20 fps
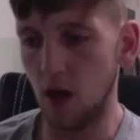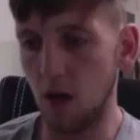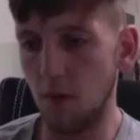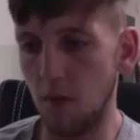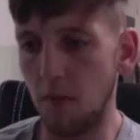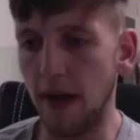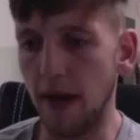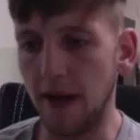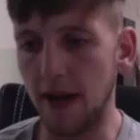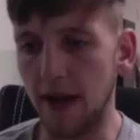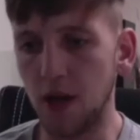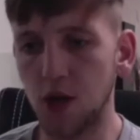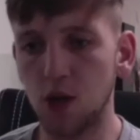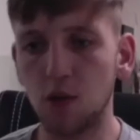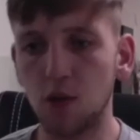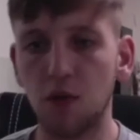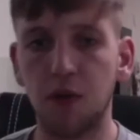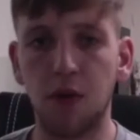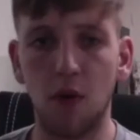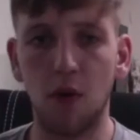my
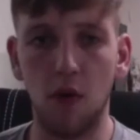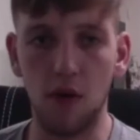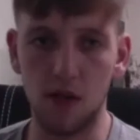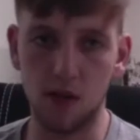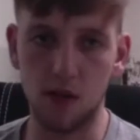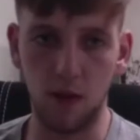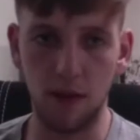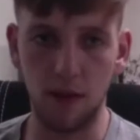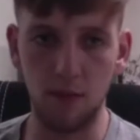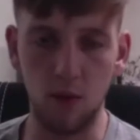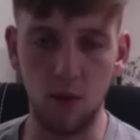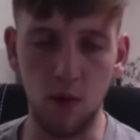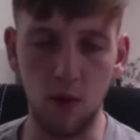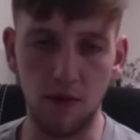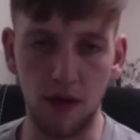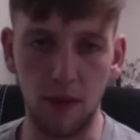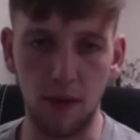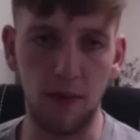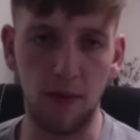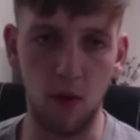initial thoughts when moving
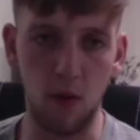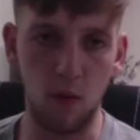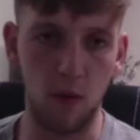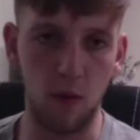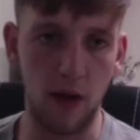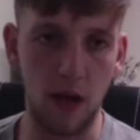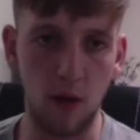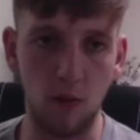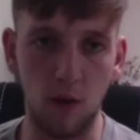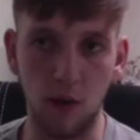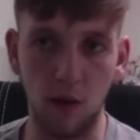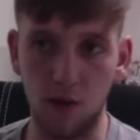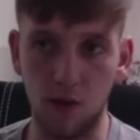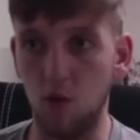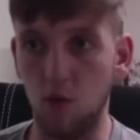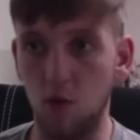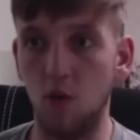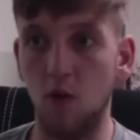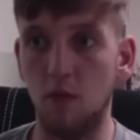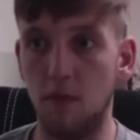up in the weight was,
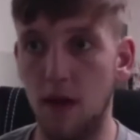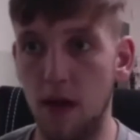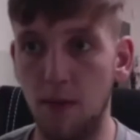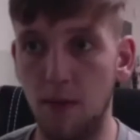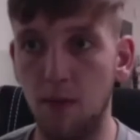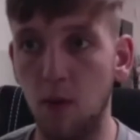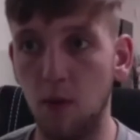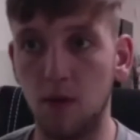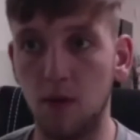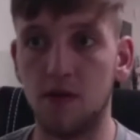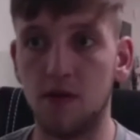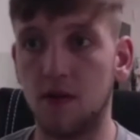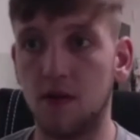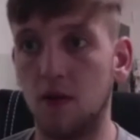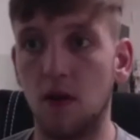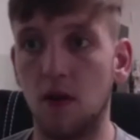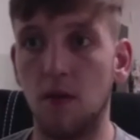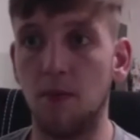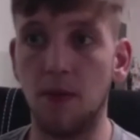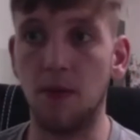oh, my opponents are
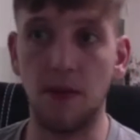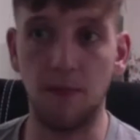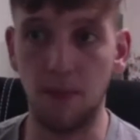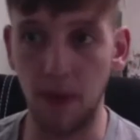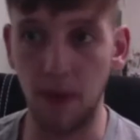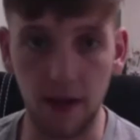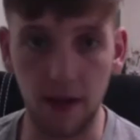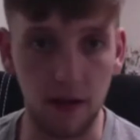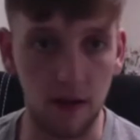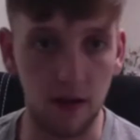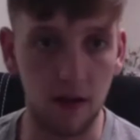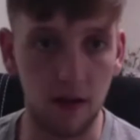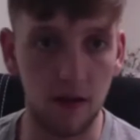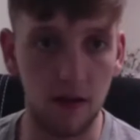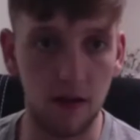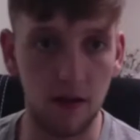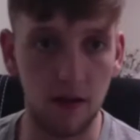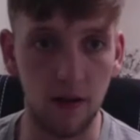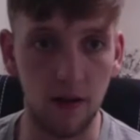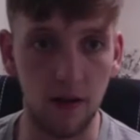going to be big.
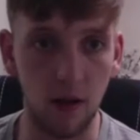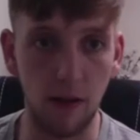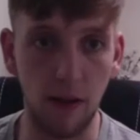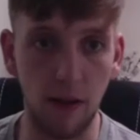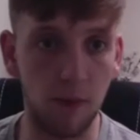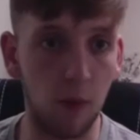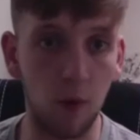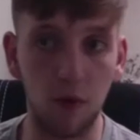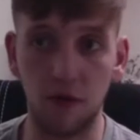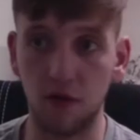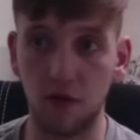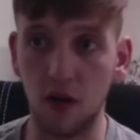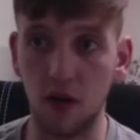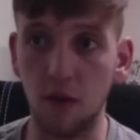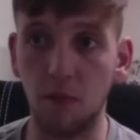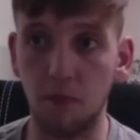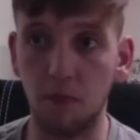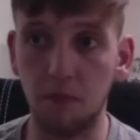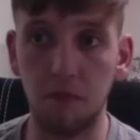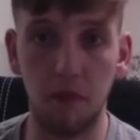You know, my opponents are going
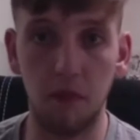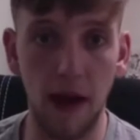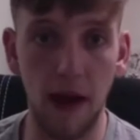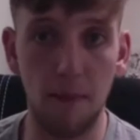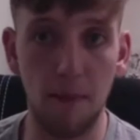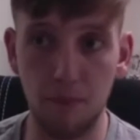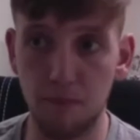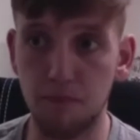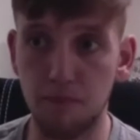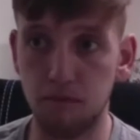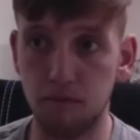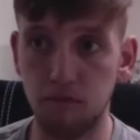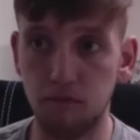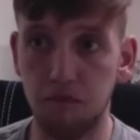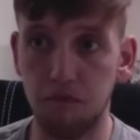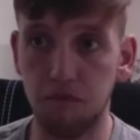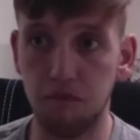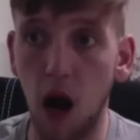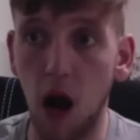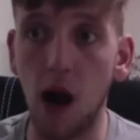to hit
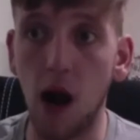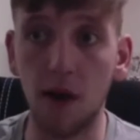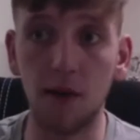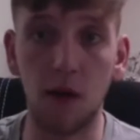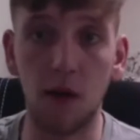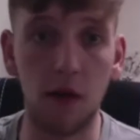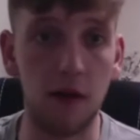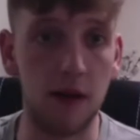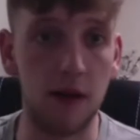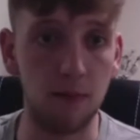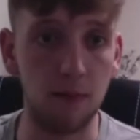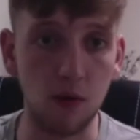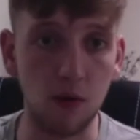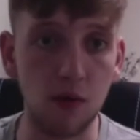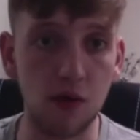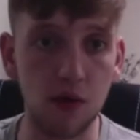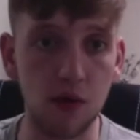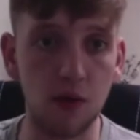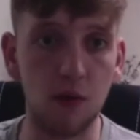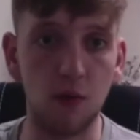harder than I'm
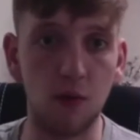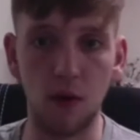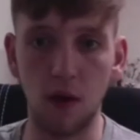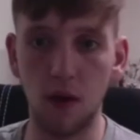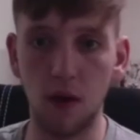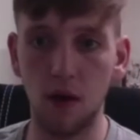used to.